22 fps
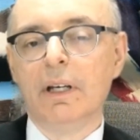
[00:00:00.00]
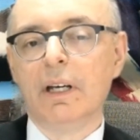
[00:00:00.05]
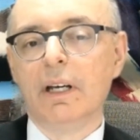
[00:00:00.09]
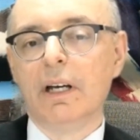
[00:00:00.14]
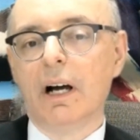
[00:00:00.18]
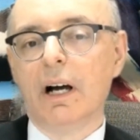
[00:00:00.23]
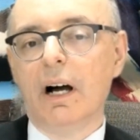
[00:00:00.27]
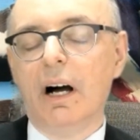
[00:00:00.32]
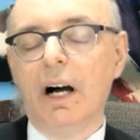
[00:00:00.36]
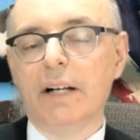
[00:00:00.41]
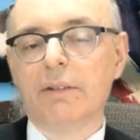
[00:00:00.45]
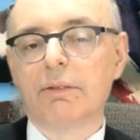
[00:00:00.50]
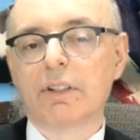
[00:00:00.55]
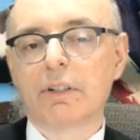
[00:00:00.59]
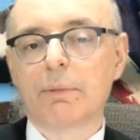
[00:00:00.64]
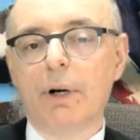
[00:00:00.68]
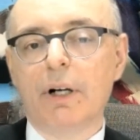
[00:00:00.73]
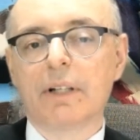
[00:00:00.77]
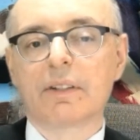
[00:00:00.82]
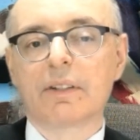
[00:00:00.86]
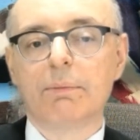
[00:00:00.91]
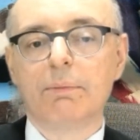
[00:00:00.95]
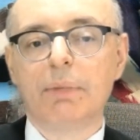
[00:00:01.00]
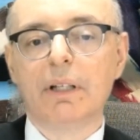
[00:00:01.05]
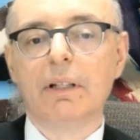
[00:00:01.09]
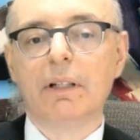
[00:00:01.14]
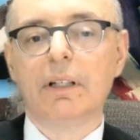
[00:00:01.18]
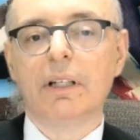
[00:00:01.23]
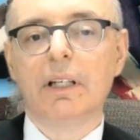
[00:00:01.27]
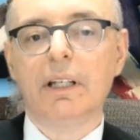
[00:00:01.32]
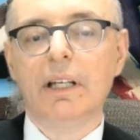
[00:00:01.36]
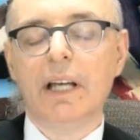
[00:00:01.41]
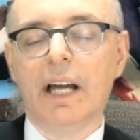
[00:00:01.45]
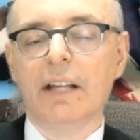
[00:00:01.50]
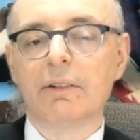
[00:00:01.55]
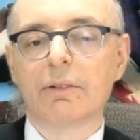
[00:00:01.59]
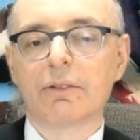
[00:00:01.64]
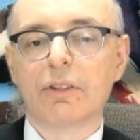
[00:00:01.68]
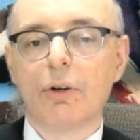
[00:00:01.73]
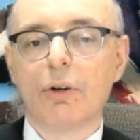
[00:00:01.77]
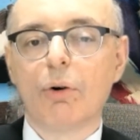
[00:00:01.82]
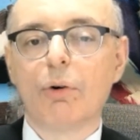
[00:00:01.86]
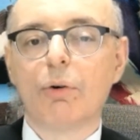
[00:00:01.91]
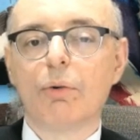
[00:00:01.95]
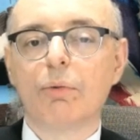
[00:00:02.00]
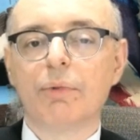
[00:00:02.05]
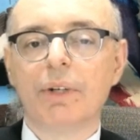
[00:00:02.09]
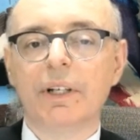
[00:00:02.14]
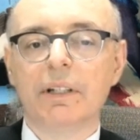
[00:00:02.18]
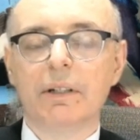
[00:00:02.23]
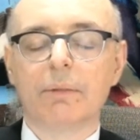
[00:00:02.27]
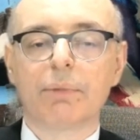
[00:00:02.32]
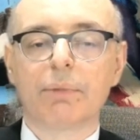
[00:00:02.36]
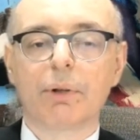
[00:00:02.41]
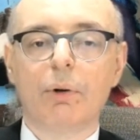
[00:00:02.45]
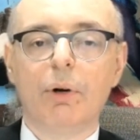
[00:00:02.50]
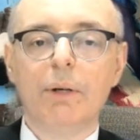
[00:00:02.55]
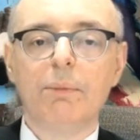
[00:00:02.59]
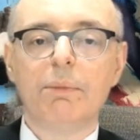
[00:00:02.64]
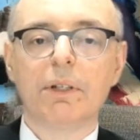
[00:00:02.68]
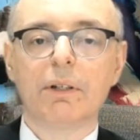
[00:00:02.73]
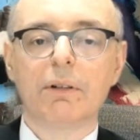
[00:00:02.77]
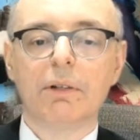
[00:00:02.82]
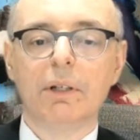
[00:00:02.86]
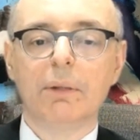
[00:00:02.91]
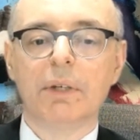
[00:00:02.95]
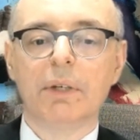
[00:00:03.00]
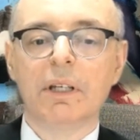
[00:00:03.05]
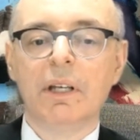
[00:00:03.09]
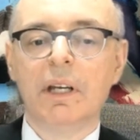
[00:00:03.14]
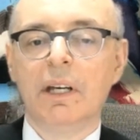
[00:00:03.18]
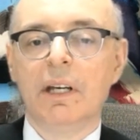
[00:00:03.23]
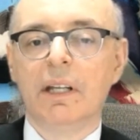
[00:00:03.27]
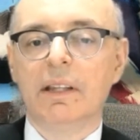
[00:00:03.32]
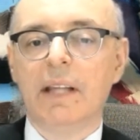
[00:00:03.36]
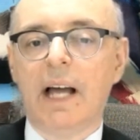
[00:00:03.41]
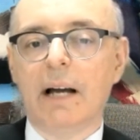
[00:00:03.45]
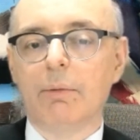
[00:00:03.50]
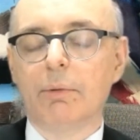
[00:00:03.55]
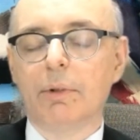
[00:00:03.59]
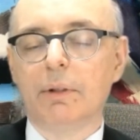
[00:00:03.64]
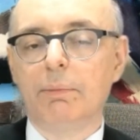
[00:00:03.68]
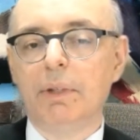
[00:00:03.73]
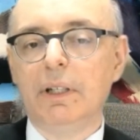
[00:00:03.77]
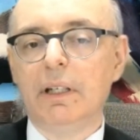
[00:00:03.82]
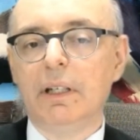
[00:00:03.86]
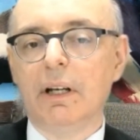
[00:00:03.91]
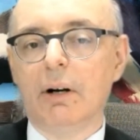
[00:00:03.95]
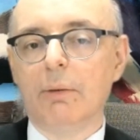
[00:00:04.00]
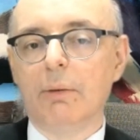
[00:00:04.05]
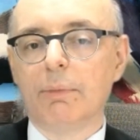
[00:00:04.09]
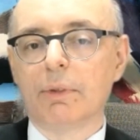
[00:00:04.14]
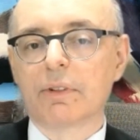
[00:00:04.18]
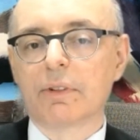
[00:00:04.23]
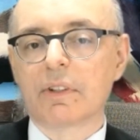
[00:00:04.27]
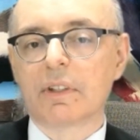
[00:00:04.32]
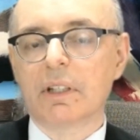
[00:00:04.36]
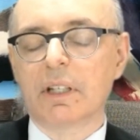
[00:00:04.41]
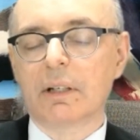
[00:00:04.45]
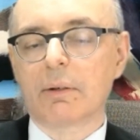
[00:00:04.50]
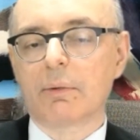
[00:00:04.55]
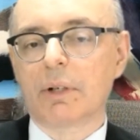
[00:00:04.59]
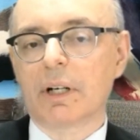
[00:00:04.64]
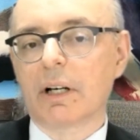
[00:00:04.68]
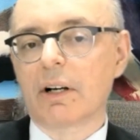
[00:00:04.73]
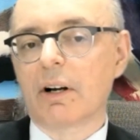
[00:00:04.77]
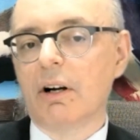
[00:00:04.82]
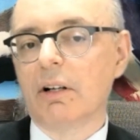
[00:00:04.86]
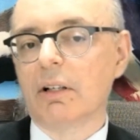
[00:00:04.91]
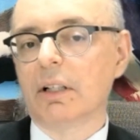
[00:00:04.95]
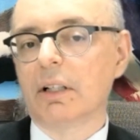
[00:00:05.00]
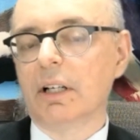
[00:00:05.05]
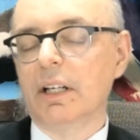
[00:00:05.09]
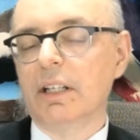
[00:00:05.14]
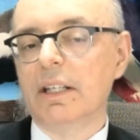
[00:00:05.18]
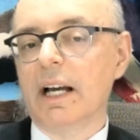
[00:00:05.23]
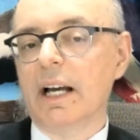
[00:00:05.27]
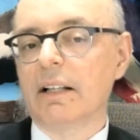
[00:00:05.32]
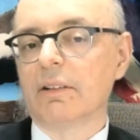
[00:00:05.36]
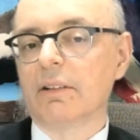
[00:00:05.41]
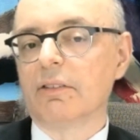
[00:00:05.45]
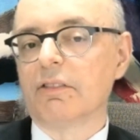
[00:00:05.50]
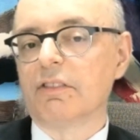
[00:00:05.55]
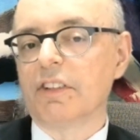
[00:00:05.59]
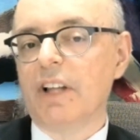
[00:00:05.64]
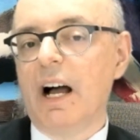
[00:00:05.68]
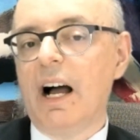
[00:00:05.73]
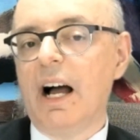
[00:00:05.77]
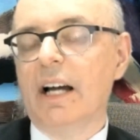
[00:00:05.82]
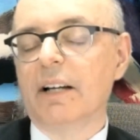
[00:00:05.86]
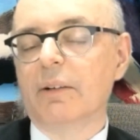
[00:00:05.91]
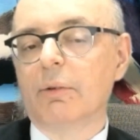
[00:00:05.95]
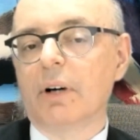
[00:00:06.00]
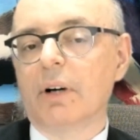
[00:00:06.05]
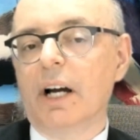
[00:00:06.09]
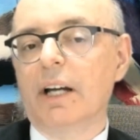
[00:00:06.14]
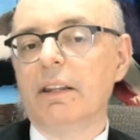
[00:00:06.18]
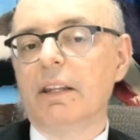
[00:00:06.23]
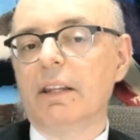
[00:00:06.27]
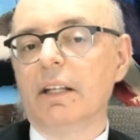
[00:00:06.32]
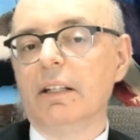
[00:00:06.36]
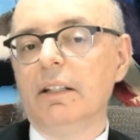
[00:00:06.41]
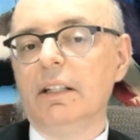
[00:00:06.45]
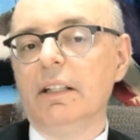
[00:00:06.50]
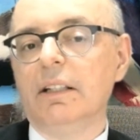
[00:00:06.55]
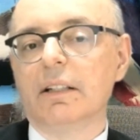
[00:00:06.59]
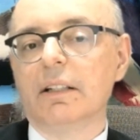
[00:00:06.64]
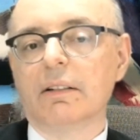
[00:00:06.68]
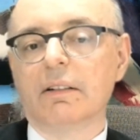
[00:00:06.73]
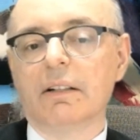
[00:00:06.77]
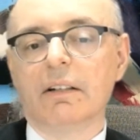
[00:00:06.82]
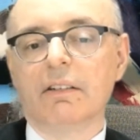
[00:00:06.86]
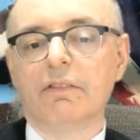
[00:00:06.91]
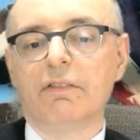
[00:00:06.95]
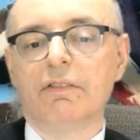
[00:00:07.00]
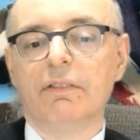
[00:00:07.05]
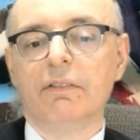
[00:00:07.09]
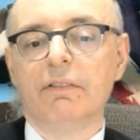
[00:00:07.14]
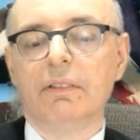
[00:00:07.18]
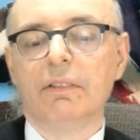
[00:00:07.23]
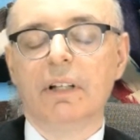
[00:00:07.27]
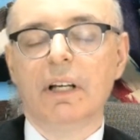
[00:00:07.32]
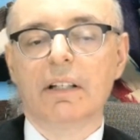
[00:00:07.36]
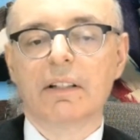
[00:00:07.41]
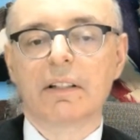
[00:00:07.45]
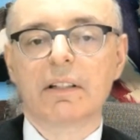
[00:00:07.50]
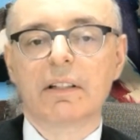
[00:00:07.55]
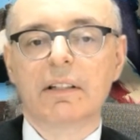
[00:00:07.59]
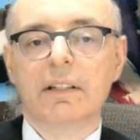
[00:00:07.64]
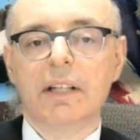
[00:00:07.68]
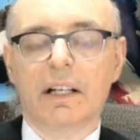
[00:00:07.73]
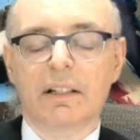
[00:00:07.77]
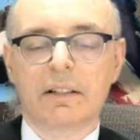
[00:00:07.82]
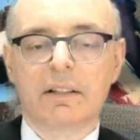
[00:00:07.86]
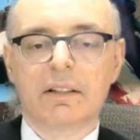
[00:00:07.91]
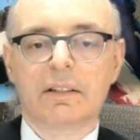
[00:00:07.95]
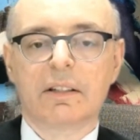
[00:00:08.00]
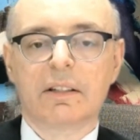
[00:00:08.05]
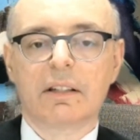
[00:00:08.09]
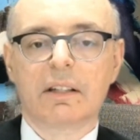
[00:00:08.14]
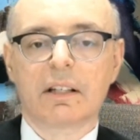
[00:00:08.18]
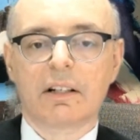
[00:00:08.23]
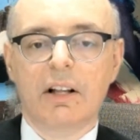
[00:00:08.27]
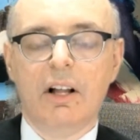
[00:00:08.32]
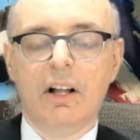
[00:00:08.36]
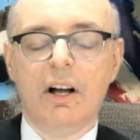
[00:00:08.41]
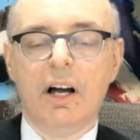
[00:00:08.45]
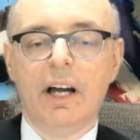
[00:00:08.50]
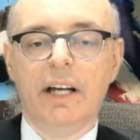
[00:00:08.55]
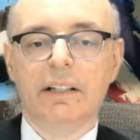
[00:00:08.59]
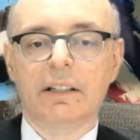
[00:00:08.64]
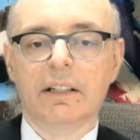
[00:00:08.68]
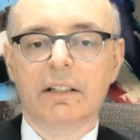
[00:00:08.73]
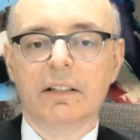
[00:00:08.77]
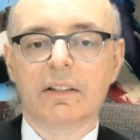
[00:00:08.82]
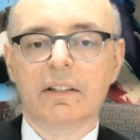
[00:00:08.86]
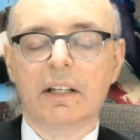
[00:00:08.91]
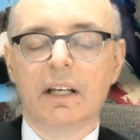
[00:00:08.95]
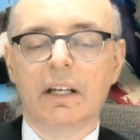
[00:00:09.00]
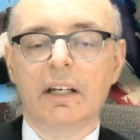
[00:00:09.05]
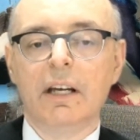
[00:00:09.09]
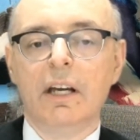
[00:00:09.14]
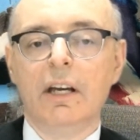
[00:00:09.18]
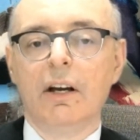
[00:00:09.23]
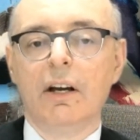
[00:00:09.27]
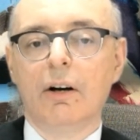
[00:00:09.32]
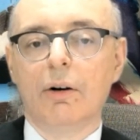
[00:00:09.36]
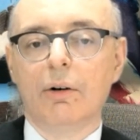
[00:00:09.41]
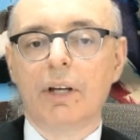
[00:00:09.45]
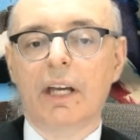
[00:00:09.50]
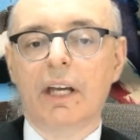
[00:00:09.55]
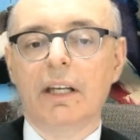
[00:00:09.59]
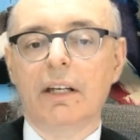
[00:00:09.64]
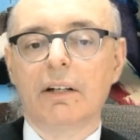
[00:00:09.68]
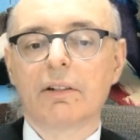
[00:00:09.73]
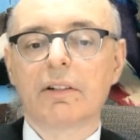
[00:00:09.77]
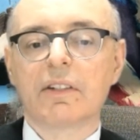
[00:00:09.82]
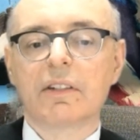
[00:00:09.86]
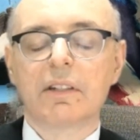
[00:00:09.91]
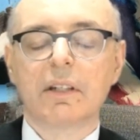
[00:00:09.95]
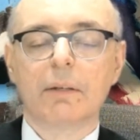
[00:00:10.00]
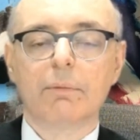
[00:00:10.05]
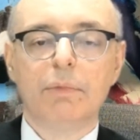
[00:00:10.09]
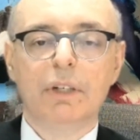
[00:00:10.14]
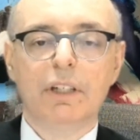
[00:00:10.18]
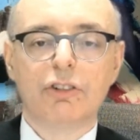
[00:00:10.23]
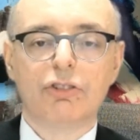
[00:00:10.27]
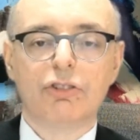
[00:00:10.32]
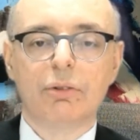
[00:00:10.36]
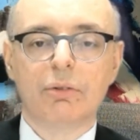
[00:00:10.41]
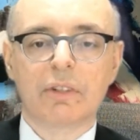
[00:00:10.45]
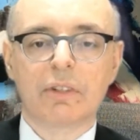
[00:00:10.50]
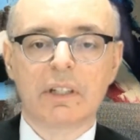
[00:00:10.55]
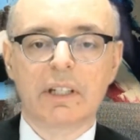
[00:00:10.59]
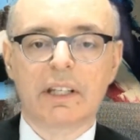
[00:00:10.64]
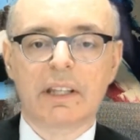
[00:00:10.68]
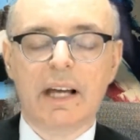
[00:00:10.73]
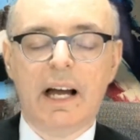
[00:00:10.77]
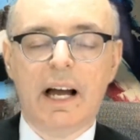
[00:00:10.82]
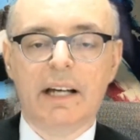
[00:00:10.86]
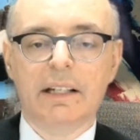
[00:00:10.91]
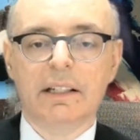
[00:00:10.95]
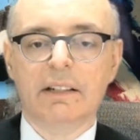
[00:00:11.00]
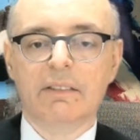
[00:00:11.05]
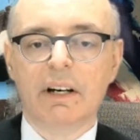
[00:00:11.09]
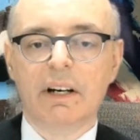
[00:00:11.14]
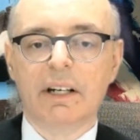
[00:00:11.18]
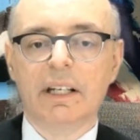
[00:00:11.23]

high responsibility and there's no written employment agreement, that would be almost like what I call a yellow flag, where I then need to get to the client and say, okay, here's some issues like that, and I've got to